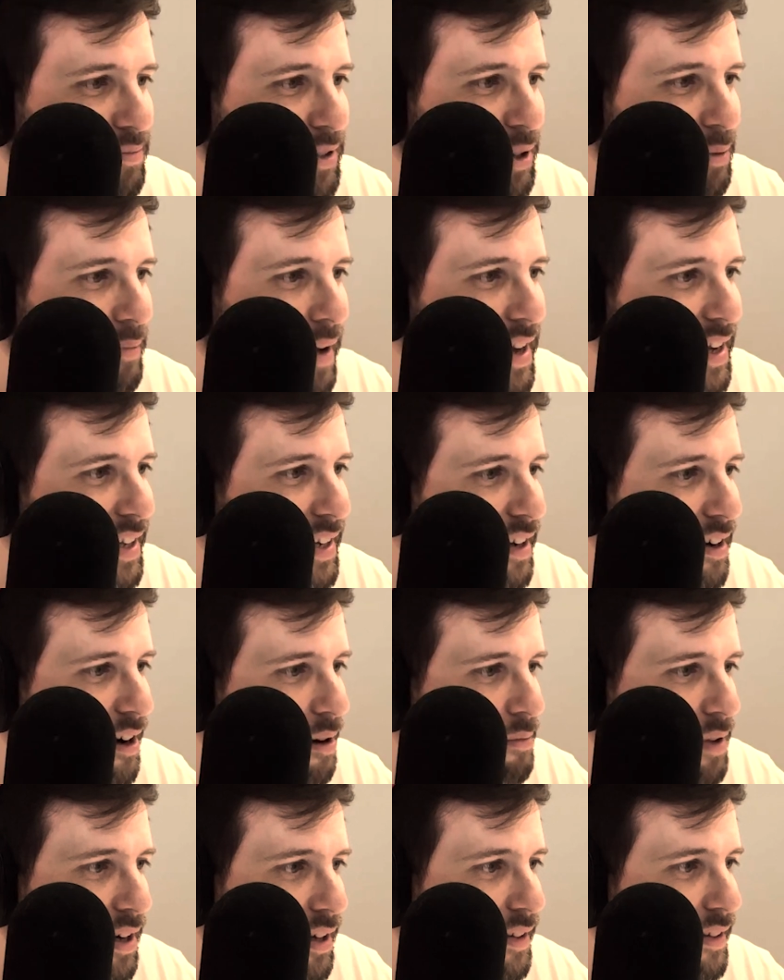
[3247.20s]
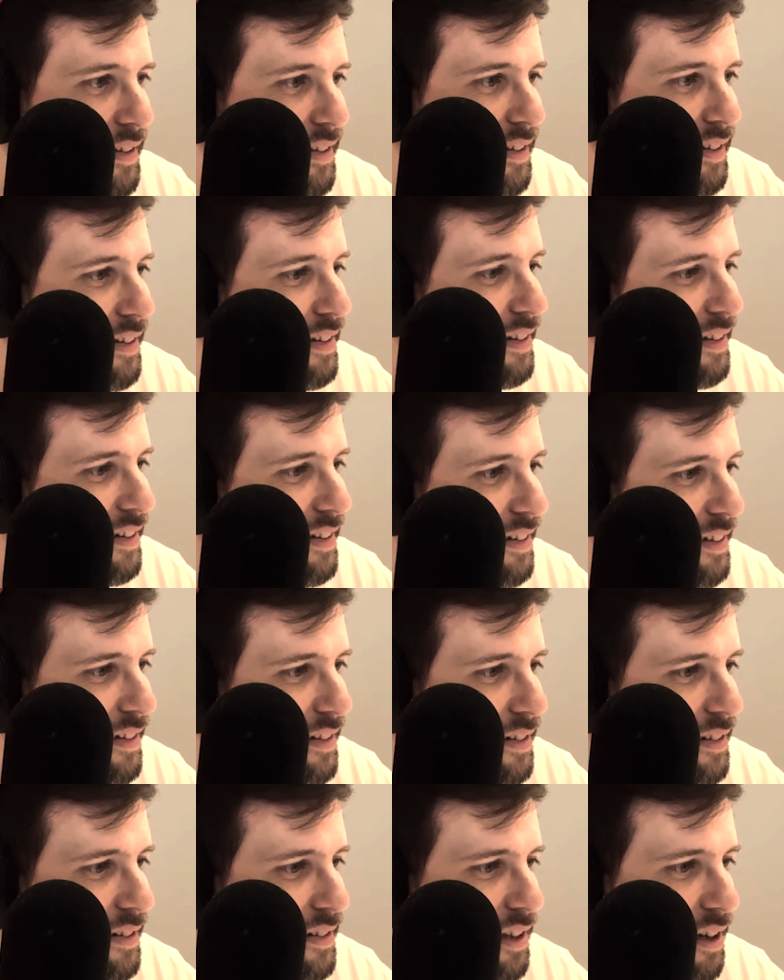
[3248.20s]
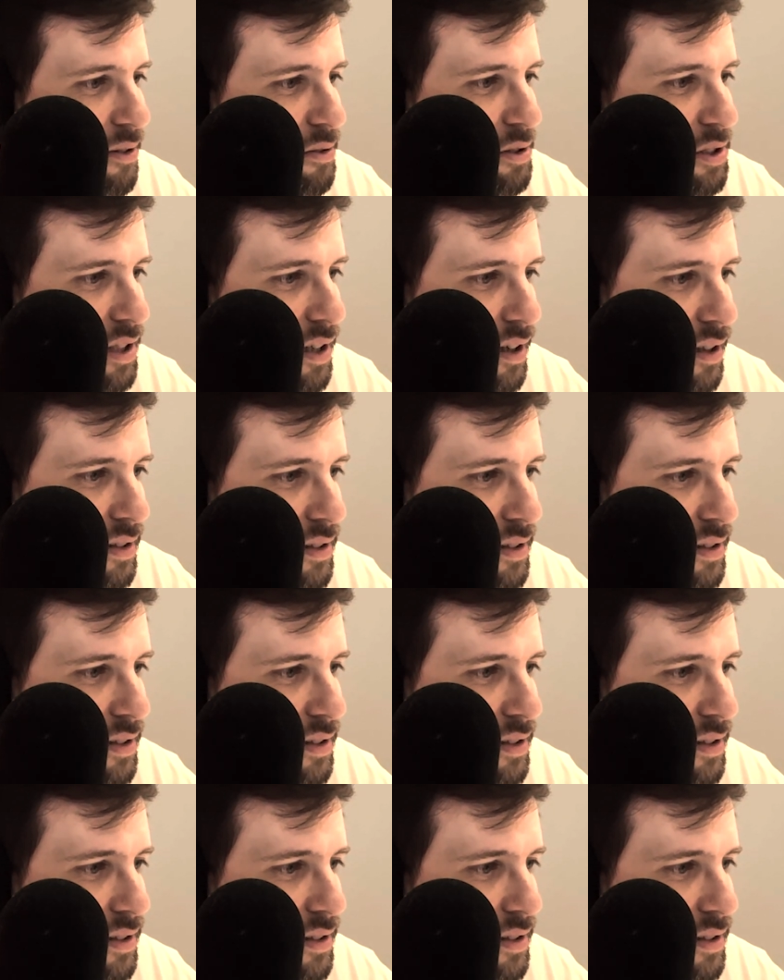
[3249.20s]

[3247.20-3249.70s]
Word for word: making it up, mate. No chance.